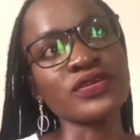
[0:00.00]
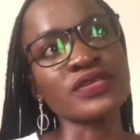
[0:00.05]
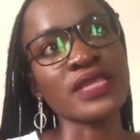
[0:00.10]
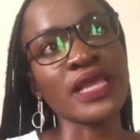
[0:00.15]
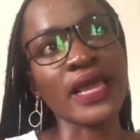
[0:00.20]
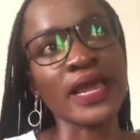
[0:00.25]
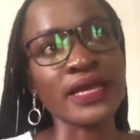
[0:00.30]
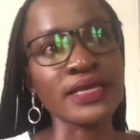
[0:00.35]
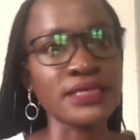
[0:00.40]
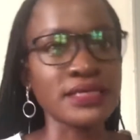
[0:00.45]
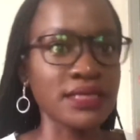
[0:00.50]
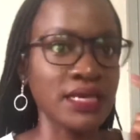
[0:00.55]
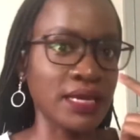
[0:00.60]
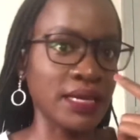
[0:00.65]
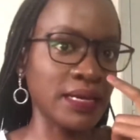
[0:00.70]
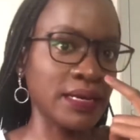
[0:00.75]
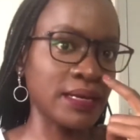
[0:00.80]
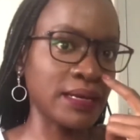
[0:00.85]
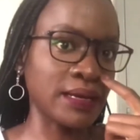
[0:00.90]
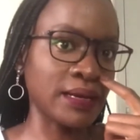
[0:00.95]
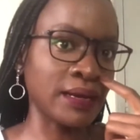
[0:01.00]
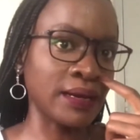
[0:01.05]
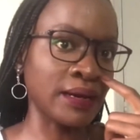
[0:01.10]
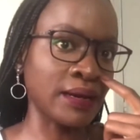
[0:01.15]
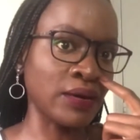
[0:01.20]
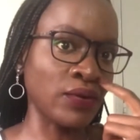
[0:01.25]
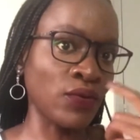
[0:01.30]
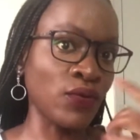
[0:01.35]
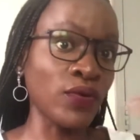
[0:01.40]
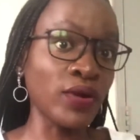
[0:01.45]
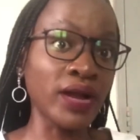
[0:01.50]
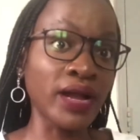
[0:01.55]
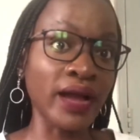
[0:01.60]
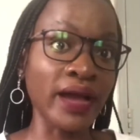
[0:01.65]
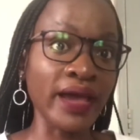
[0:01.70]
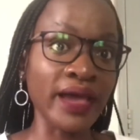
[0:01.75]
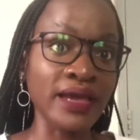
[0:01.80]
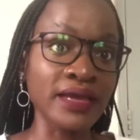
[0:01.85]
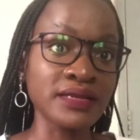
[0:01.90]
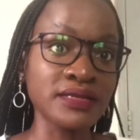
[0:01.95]
like I said, or
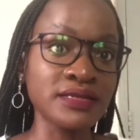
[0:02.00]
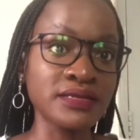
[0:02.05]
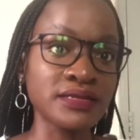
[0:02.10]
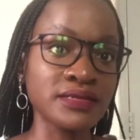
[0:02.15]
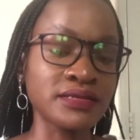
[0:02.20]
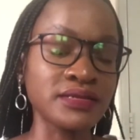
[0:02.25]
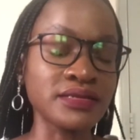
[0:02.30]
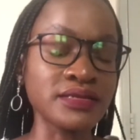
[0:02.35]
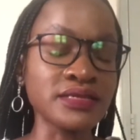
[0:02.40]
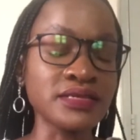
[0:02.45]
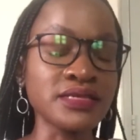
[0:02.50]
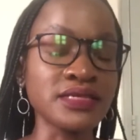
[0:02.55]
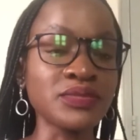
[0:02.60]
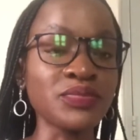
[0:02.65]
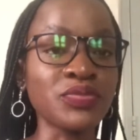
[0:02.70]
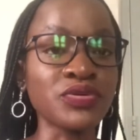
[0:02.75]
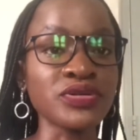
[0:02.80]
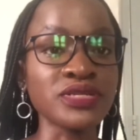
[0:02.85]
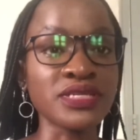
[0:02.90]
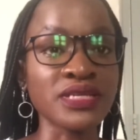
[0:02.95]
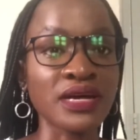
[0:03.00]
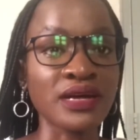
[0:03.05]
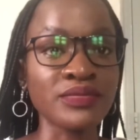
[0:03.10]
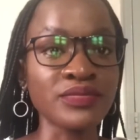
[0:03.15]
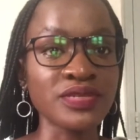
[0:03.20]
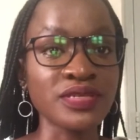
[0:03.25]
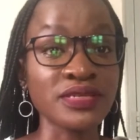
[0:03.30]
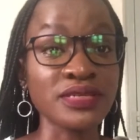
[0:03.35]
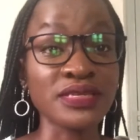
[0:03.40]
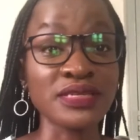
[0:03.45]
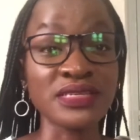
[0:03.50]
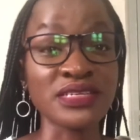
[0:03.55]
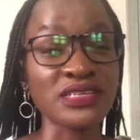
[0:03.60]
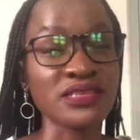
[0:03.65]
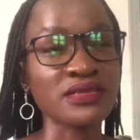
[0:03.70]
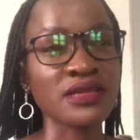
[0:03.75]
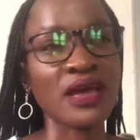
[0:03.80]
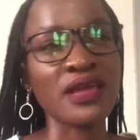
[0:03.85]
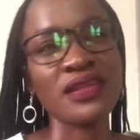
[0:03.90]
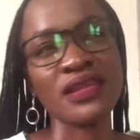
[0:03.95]
guides in simple terms in
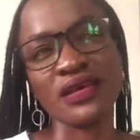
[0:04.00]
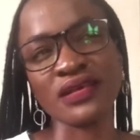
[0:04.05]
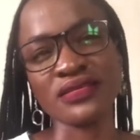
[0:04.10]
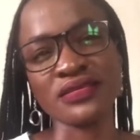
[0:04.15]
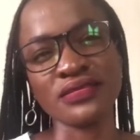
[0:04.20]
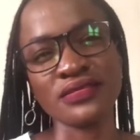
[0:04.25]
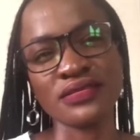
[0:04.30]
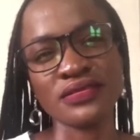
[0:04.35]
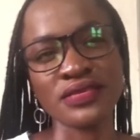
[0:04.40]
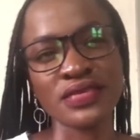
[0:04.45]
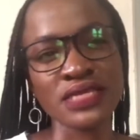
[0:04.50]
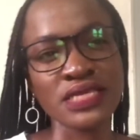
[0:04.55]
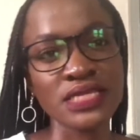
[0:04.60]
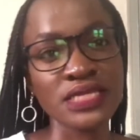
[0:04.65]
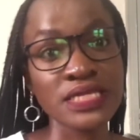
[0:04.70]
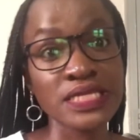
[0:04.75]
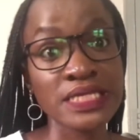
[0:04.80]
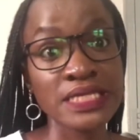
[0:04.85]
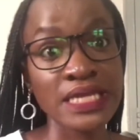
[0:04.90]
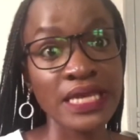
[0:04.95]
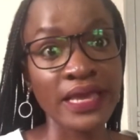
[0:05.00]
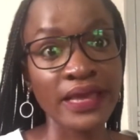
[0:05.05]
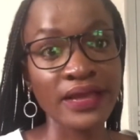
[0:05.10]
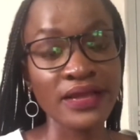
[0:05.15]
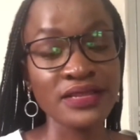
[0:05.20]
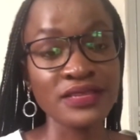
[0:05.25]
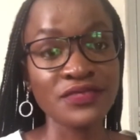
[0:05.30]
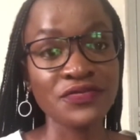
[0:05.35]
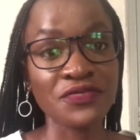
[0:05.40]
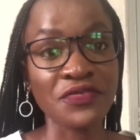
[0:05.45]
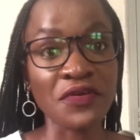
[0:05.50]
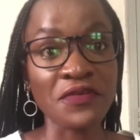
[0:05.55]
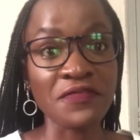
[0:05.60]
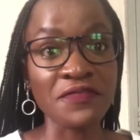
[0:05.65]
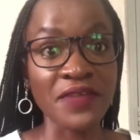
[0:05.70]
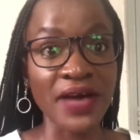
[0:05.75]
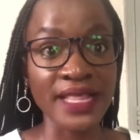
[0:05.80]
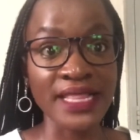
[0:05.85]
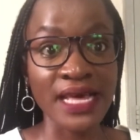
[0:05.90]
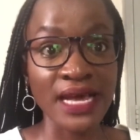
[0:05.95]
just under 60 seconds for
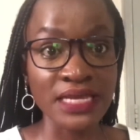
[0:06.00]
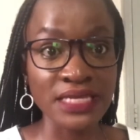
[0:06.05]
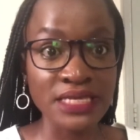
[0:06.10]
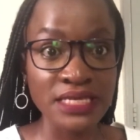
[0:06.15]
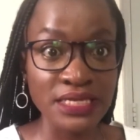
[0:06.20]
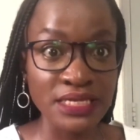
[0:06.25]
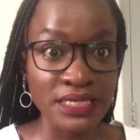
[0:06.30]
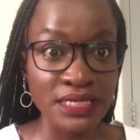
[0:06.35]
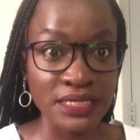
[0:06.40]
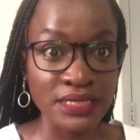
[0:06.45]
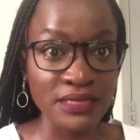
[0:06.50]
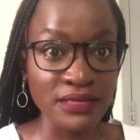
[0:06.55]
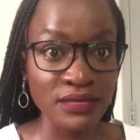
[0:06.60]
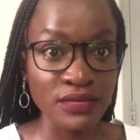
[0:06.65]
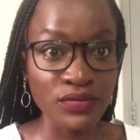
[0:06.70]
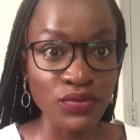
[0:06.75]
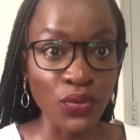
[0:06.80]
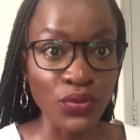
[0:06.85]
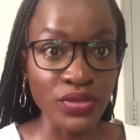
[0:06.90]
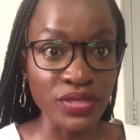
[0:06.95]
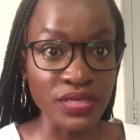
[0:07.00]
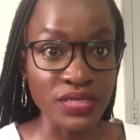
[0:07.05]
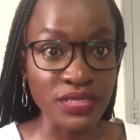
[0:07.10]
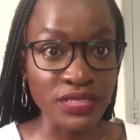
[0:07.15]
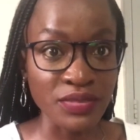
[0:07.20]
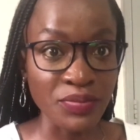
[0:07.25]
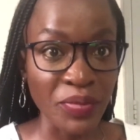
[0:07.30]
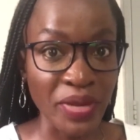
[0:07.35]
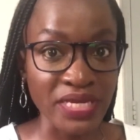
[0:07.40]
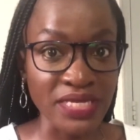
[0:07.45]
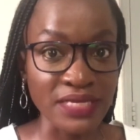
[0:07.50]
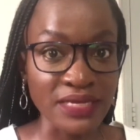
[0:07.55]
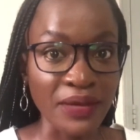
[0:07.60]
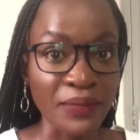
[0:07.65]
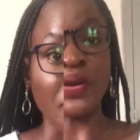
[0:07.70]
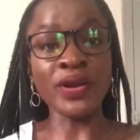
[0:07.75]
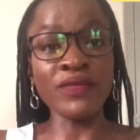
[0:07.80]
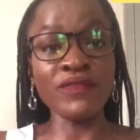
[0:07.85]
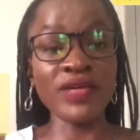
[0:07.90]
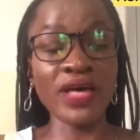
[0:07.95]
further assistance on this matter. So
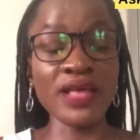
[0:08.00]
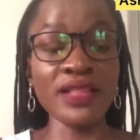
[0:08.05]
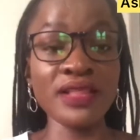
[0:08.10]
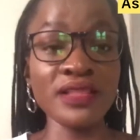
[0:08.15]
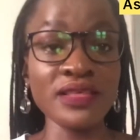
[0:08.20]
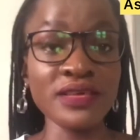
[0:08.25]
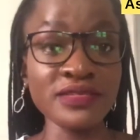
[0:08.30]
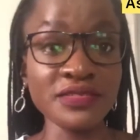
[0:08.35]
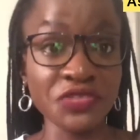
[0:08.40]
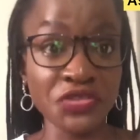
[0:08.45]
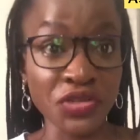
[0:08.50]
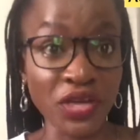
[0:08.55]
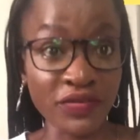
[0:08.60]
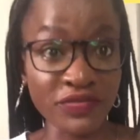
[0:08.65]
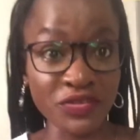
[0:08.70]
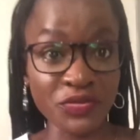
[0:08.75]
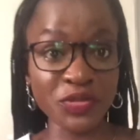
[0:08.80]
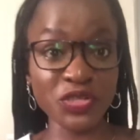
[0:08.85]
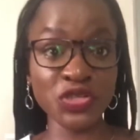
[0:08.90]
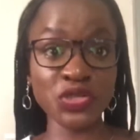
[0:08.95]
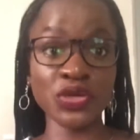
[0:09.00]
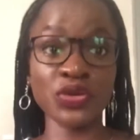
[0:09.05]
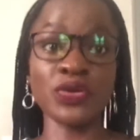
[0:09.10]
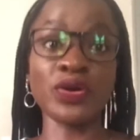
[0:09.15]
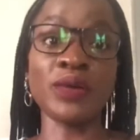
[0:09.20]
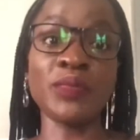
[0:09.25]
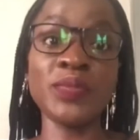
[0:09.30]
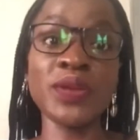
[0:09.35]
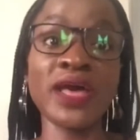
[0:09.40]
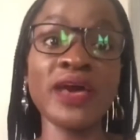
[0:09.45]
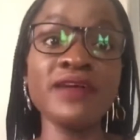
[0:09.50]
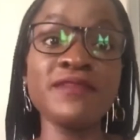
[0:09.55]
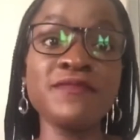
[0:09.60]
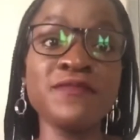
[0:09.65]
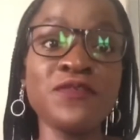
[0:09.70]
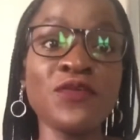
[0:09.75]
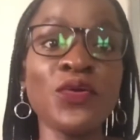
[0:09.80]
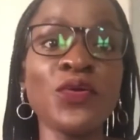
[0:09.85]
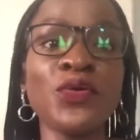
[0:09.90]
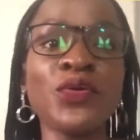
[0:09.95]
one of the other things that you have to make sure you apply
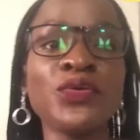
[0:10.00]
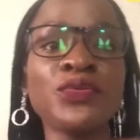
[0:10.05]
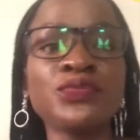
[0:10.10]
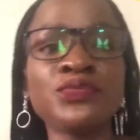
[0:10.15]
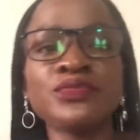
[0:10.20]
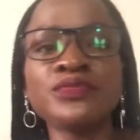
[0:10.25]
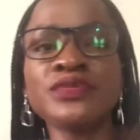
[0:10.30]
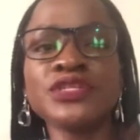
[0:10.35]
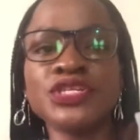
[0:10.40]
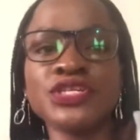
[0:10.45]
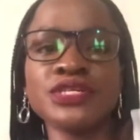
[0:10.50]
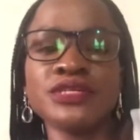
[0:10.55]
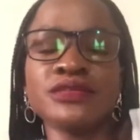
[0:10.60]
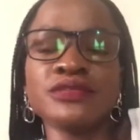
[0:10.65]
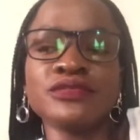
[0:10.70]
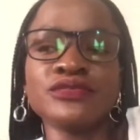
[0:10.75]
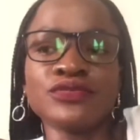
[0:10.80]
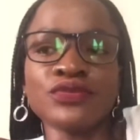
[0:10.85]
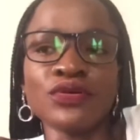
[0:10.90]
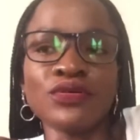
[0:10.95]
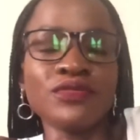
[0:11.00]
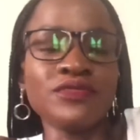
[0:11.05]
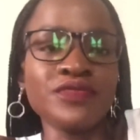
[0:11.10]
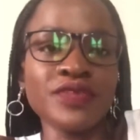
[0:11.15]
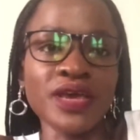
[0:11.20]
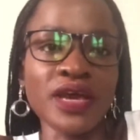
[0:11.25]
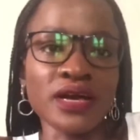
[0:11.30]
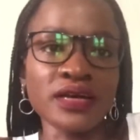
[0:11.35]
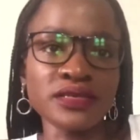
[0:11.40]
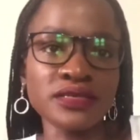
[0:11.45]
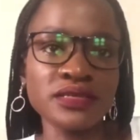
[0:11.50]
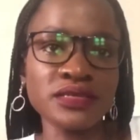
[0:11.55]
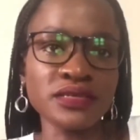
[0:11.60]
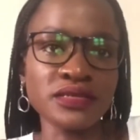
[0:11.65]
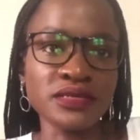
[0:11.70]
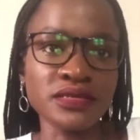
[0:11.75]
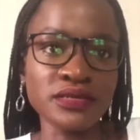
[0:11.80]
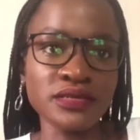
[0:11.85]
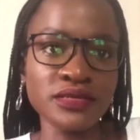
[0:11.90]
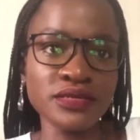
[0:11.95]
for, which is obvious,
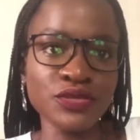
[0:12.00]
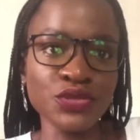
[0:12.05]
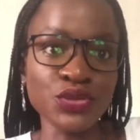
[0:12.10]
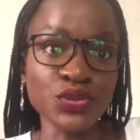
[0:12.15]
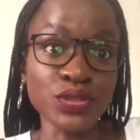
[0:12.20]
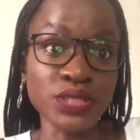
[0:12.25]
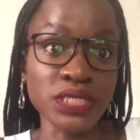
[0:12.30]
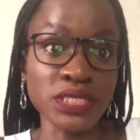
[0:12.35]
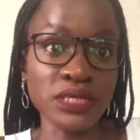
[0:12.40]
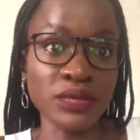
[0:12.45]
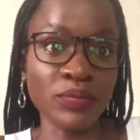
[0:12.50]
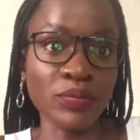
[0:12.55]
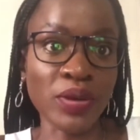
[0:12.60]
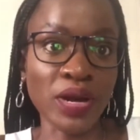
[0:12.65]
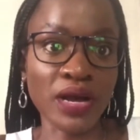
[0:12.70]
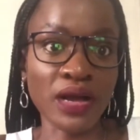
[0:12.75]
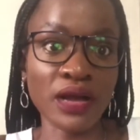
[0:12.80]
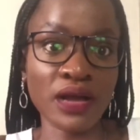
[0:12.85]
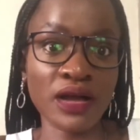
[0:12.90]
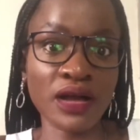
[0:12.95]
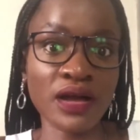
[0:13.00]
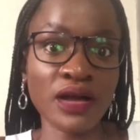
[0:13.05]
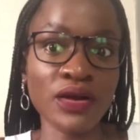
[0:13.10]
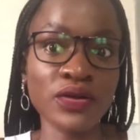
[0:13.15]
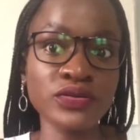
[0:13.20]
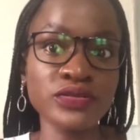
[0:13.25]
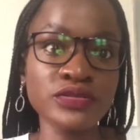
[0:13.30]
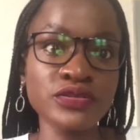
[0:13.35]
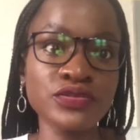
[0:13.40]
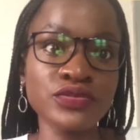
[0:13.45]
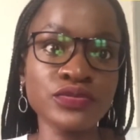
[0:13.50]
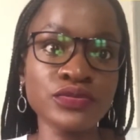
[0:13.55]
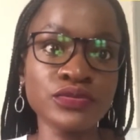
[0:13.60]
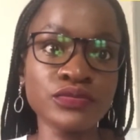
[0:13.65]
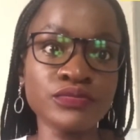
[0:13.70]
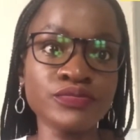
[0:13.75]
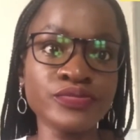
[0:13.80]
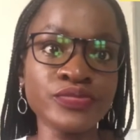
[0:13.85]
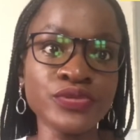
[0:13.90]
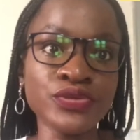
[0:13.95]
is you need a bank account. So
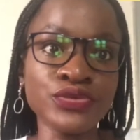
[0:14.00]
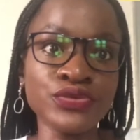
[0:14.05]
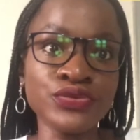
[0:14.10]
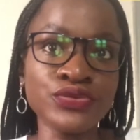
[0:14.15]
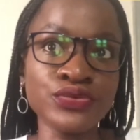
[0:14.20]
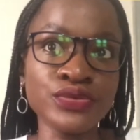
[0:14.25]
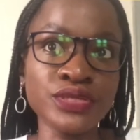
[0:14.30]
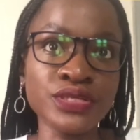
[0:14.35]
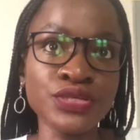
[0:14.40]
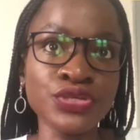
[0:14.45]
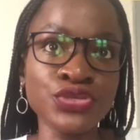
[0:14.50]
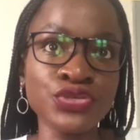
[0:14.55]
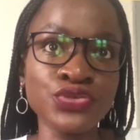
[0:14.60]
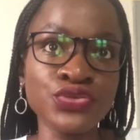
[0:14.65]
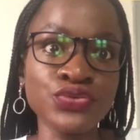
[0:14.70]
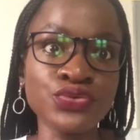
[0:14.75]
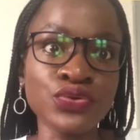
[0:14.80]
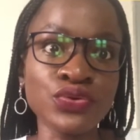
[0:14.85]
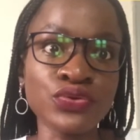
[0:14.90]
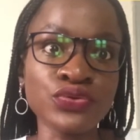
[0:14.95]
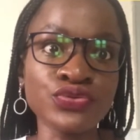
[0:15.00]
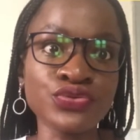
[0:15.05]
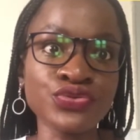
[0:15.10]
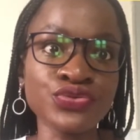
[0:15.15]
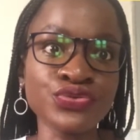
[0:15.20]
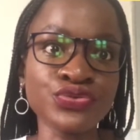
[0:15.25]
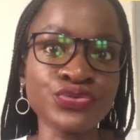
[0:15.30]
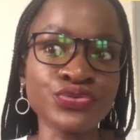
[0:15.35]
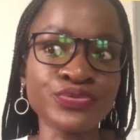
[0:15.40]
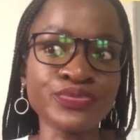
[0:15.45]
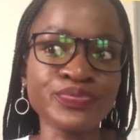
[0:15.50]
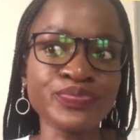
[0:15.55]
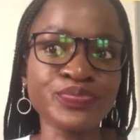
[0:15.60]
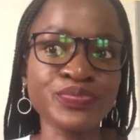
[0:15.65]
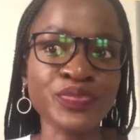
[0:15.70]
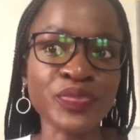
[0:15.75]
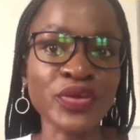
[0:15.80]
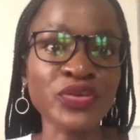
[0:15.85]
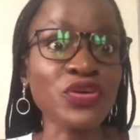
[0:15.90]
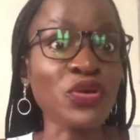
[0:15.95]
you need to go to
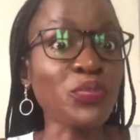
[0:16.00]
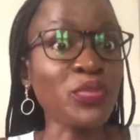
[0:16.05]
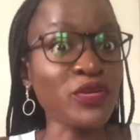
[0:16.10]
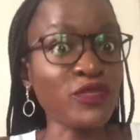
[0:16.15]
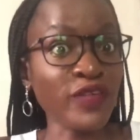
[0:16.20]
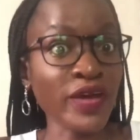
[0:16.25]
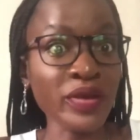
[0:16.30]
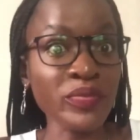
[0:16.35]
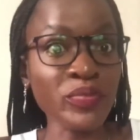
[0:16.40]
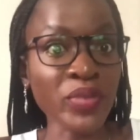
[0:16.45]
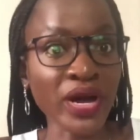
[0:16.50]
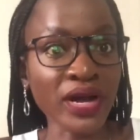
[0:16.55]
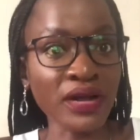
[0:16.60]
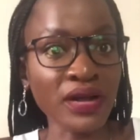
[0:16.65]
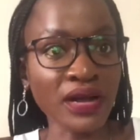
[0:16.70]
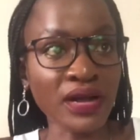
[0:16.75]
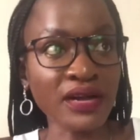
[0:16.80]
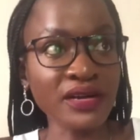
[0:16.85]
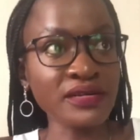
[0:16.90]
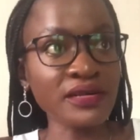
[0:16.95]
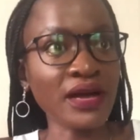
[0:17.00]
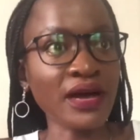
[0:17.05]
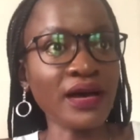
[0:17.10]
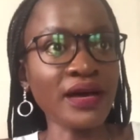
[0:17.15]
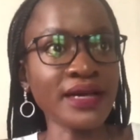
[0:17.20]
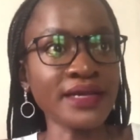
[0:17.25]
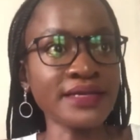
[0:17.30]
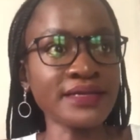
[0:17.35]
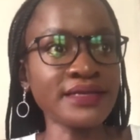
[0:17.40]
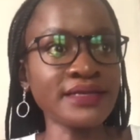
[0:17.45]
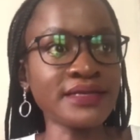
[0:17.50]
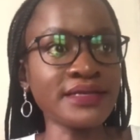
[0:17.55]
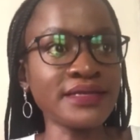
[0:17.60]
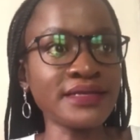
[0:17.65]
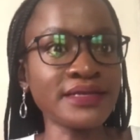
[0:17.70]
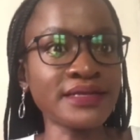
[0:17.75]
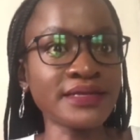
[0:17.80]
your preferred banker and